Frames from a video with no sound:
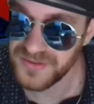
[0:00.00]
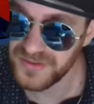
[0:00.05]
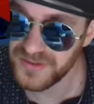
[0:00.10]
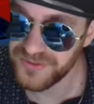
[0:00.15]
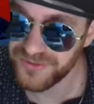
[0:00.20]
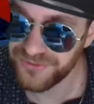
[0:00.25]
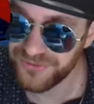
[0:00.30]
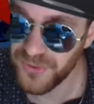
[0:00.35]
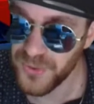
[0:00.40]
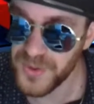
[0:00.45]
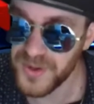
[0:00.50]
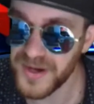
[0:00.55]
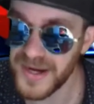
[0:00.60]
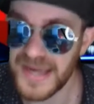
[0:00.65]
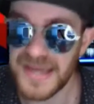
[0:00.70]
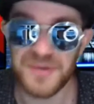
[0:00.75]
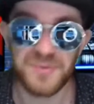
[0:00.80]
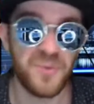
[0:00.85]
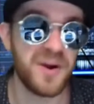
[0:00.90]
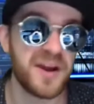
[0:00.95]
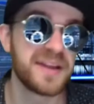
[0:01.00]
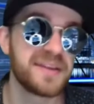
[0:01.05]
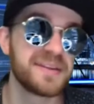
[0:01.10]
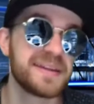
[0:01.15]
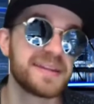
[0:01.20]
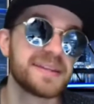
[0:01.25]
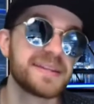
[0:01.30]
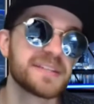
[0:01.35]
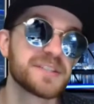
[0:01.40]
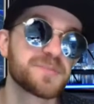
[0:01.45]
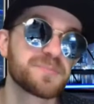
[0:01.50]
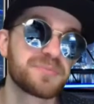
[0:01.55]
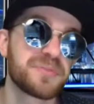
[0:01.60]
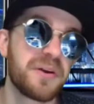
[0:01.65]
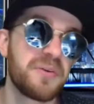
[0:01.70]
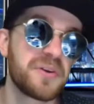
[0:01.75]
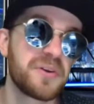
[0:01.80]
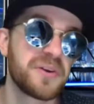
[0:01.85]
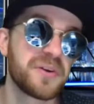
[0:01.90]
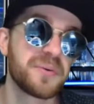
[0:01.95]
4-1 in his
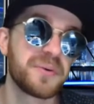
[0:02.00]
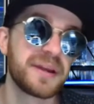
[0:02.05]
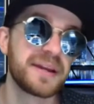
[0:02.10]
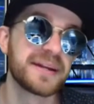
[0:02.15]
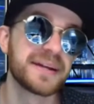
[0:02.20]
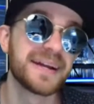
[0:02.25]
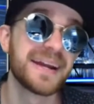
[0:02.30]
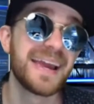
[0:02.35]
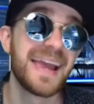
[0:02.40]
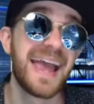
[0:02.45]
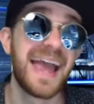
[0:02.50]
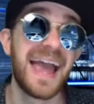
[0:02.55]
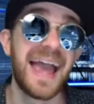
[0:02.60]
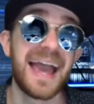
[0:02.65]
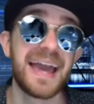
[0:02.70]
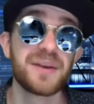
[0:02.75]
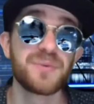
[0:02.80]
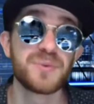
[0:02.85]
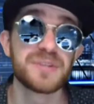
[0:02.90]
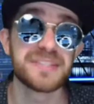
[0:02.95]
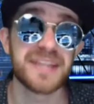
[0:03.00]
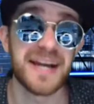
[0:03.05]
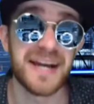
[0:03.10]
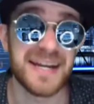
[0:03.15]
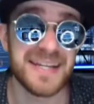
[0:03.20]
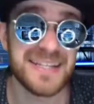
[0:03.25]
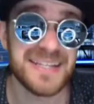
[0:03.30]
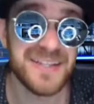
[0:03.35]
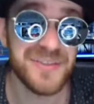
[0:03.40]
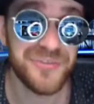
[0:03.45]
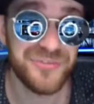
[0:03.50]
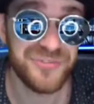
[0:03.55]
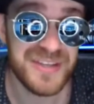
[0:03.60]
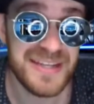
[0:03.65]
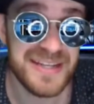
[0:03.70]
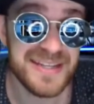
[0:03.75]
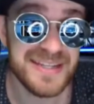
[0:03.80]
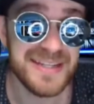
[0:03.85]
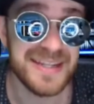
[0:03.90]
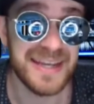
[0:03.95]
pro career and was
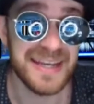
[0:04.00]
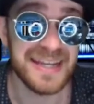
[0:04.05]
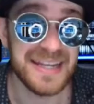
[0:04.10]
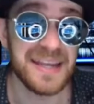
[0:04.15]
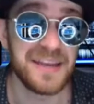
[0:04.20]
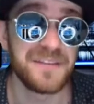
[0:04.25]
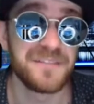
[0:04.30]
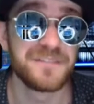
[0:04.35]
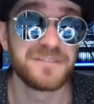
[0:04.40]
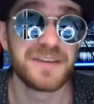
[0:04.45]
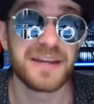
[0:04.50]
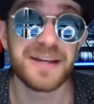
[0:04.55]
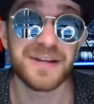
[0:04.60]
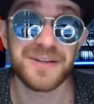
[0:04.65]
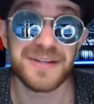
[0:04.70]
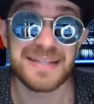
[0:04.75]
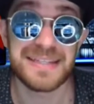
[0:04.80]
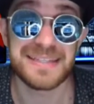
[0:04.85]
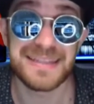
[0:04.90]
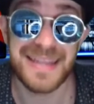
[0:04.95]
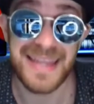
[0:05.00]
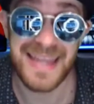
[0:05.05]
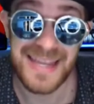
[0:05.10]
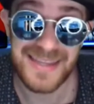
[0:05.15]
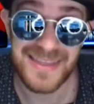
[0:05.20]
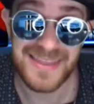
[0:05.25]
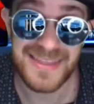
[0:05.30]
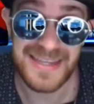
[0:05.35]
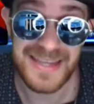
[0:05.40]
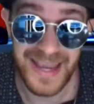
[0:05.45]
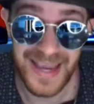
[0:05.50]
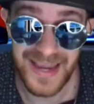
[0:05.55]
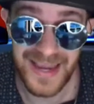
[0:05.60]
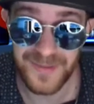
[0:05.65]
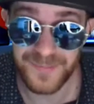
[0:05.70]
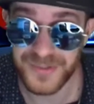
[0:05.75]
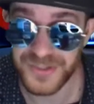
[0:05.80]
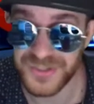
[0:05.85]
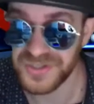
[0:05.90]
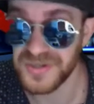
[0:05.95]
undefeated in a very lengthy
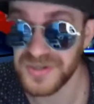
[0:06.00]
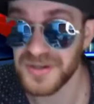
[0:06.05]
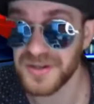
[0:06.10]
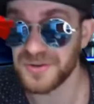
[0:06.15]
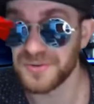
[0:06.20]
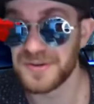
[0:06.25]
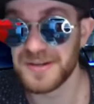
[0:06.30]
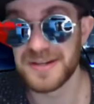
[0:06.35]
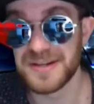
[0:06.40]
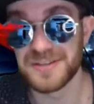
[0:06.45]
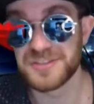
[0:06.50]
amateur career.